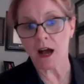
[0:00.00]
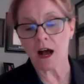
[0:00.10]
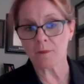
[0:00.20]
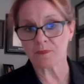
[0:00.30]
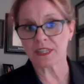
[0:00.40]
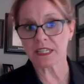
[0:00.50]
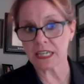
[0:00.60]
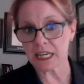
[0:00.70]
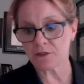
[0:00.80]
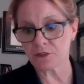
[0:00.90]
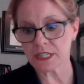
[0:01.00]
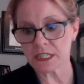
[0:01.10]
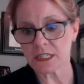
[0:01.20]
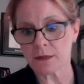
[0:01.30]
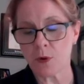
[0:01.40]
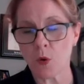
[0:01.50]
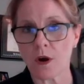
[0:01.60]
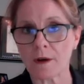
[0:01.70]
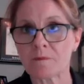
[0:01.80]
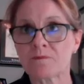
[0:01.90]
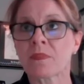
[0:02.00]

the need for this support.